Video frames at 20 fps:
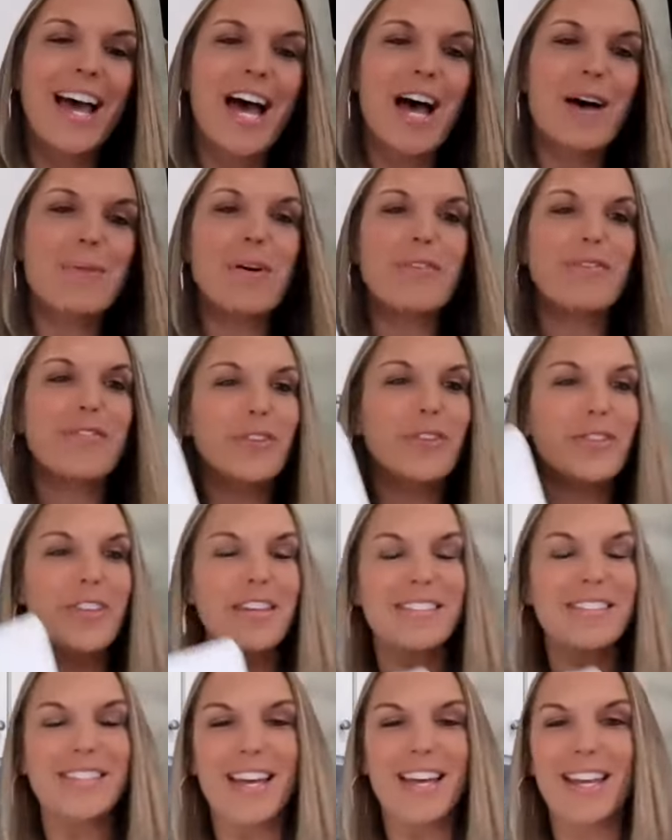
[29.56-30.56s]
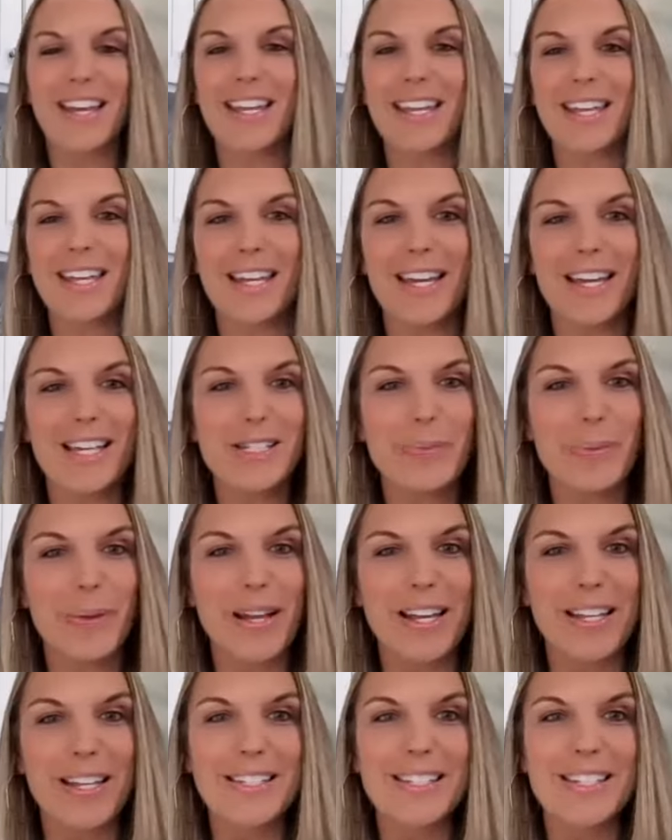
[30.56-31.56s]
Um, a few things that he
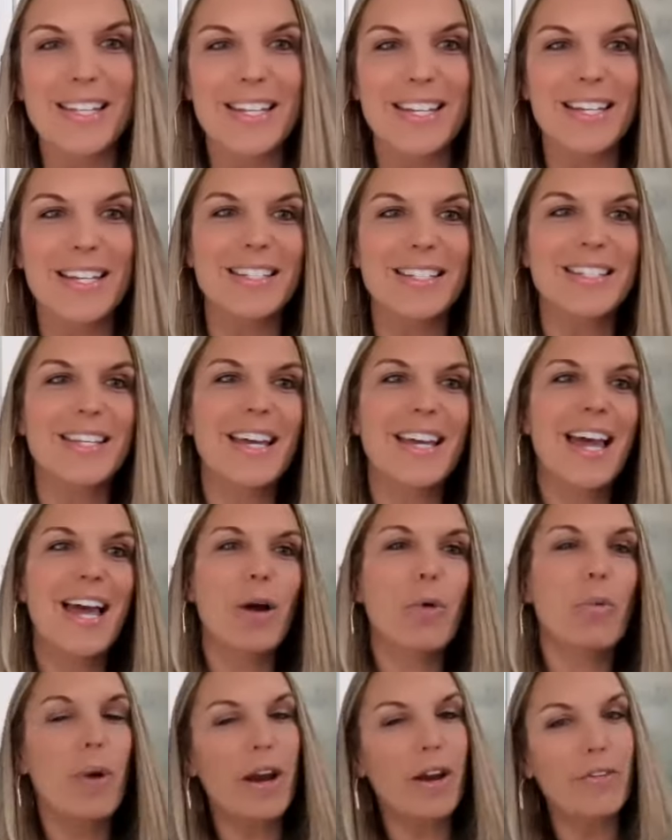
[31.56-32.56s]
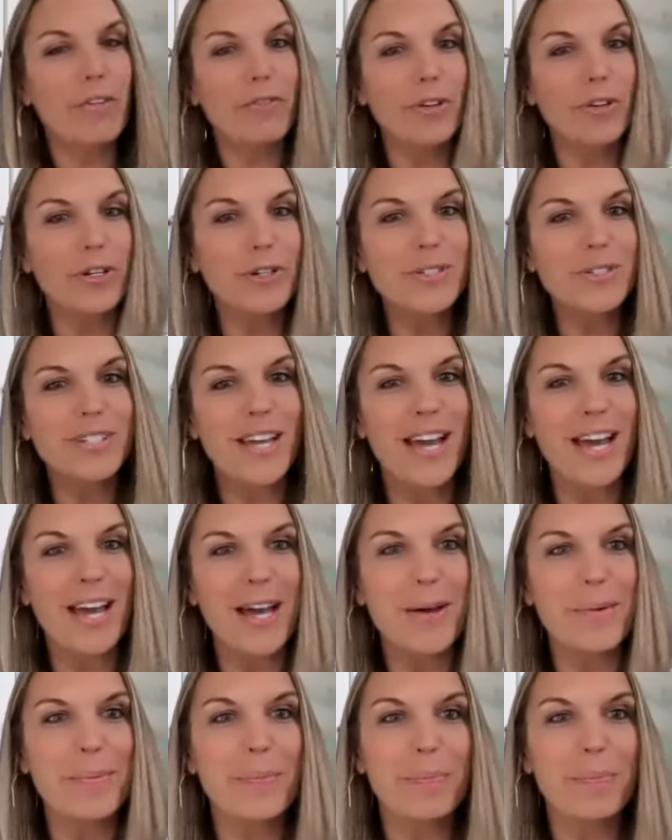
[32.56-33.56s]
explains is where fruit
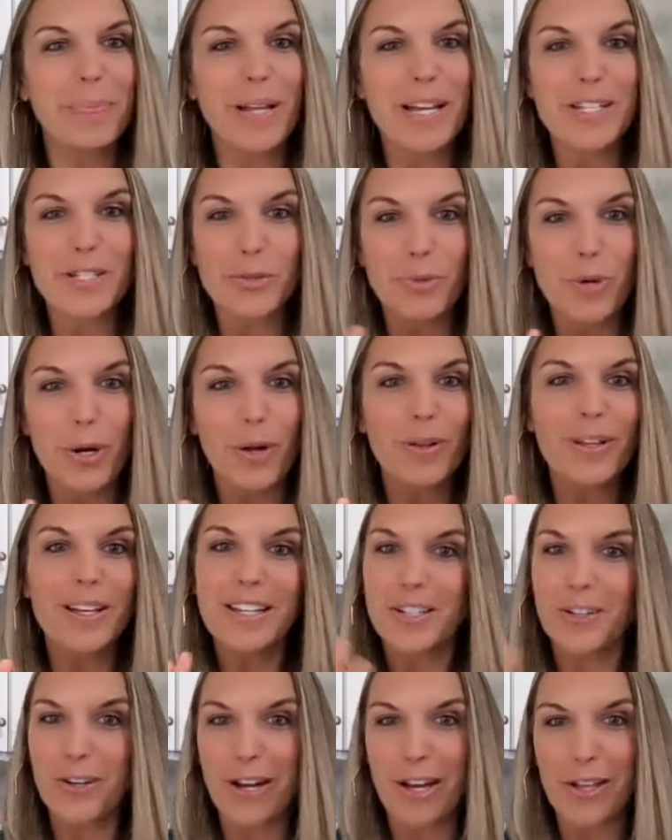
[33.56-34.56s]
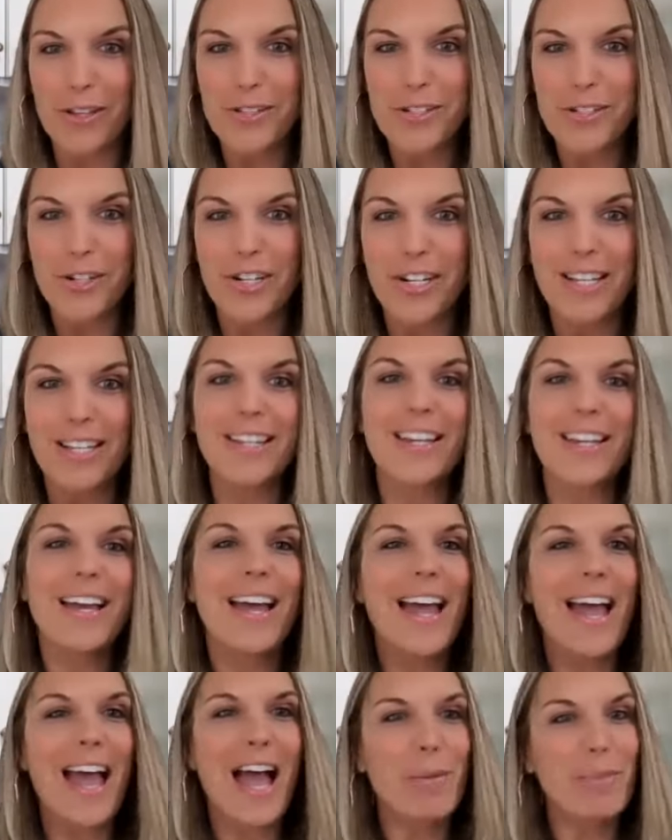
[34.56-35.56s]
um, plays a role in your health journey,
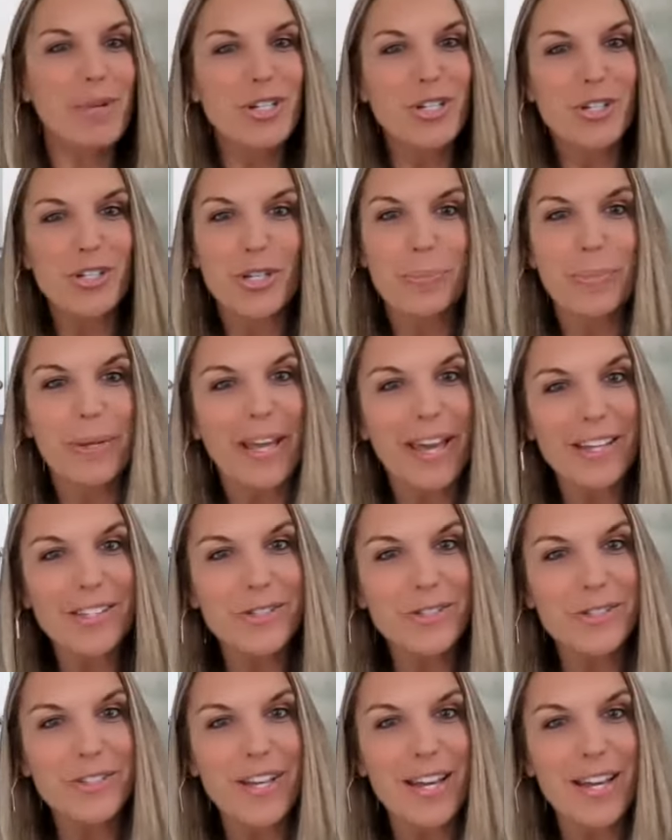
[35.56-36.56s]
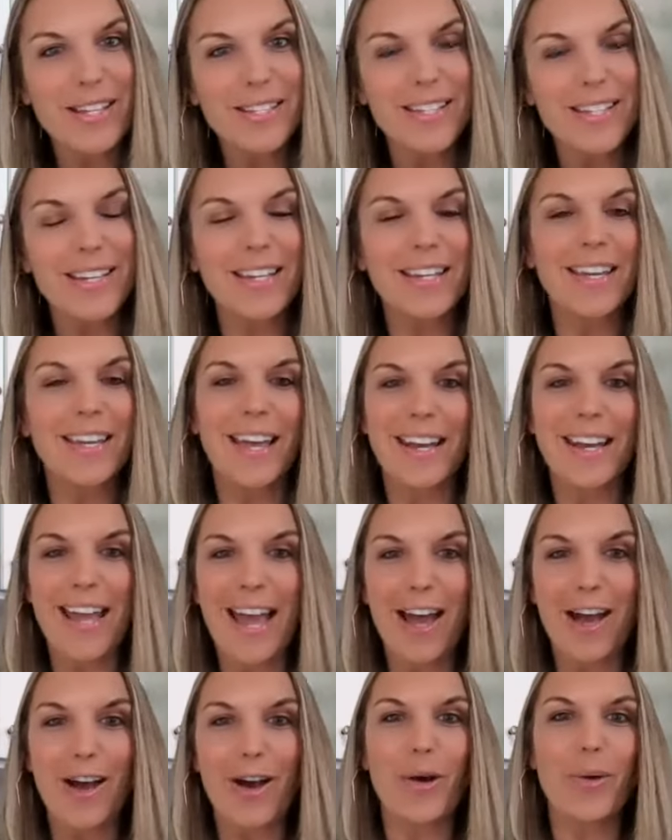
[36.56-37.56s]
how much you should be exercising, and
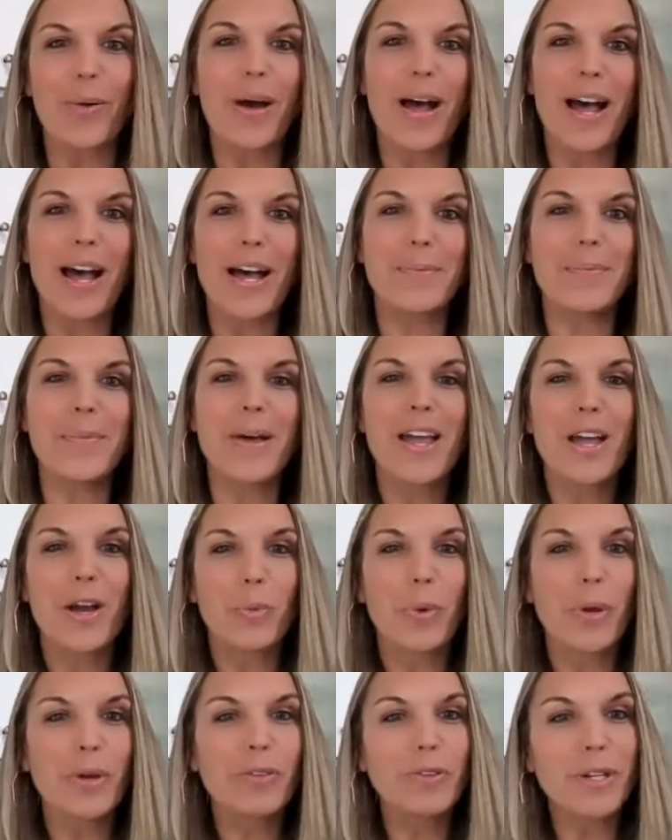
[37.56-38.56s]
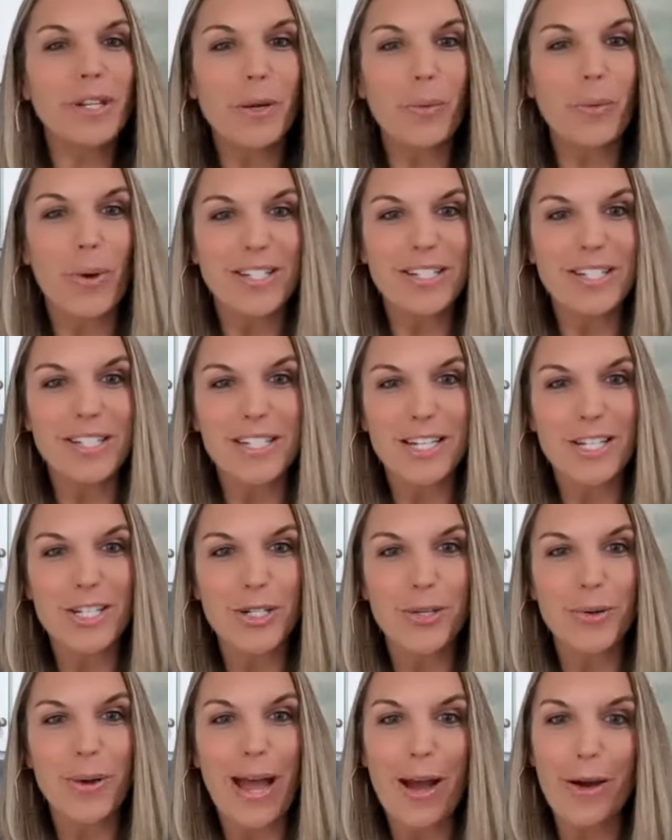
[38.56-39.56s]
how um, we really want to
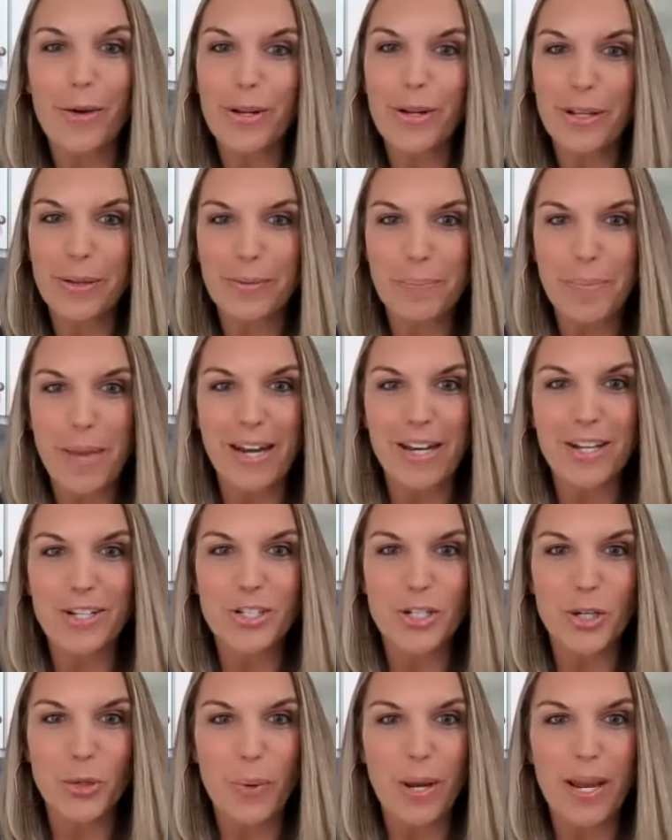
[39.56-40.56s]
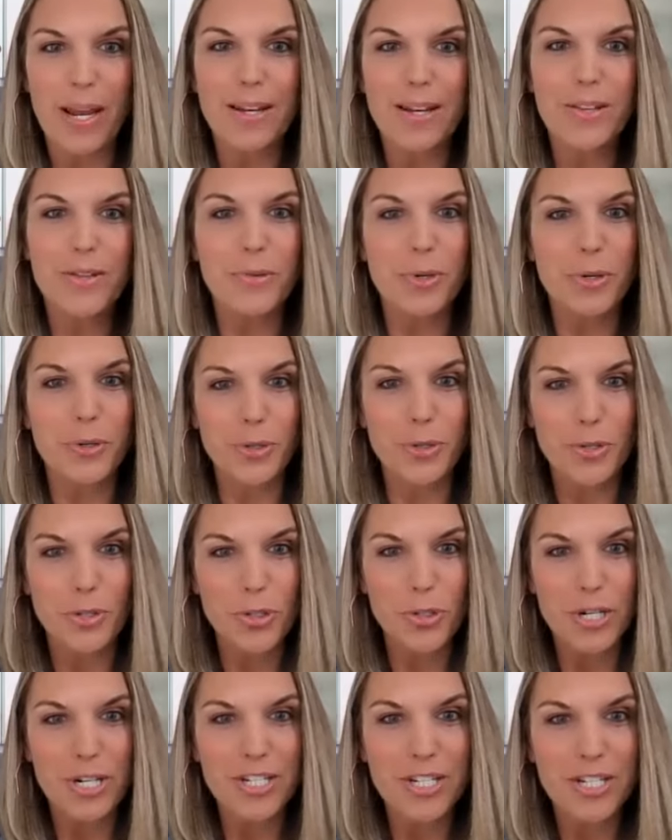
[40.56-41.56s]
teach you how to manage your weight through
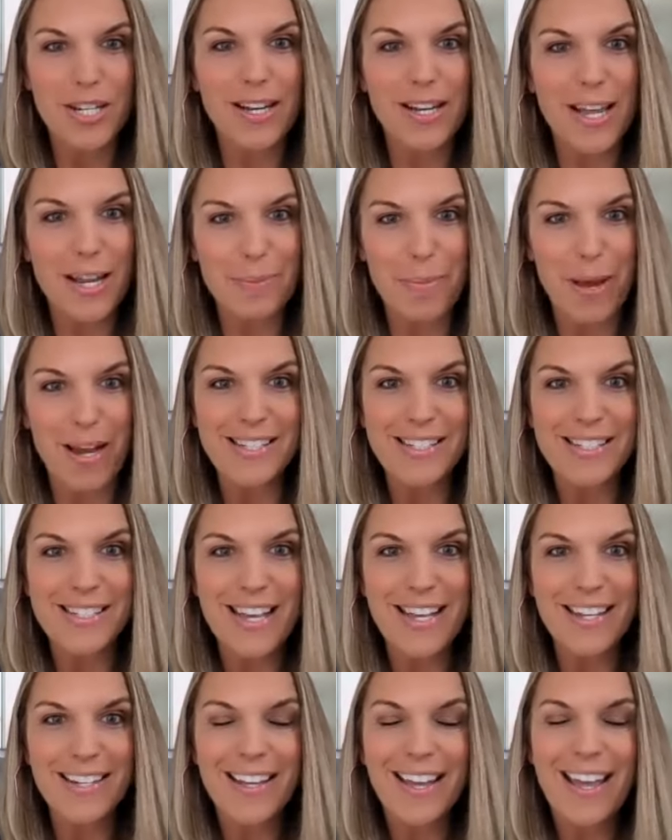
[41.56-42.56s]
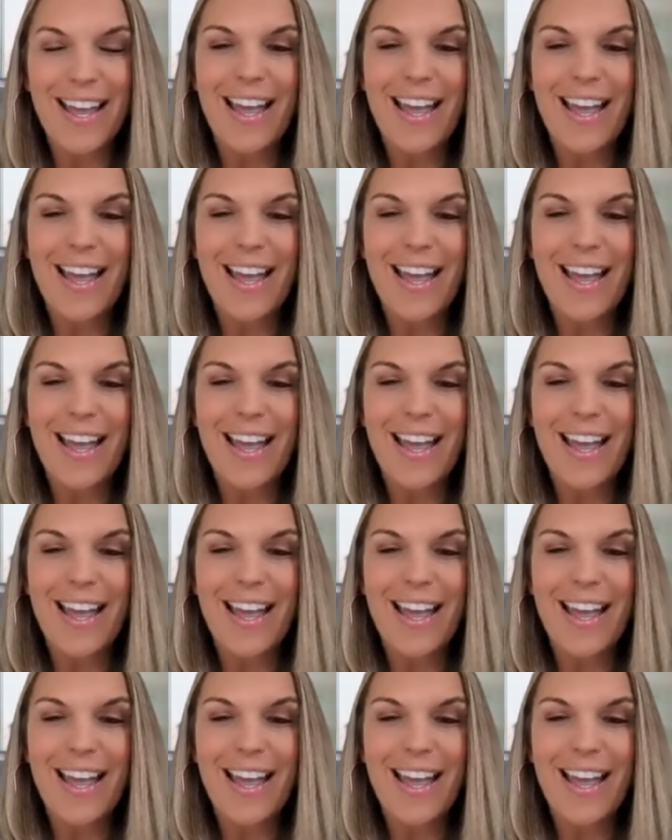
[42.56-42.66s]
nutrition and mindset.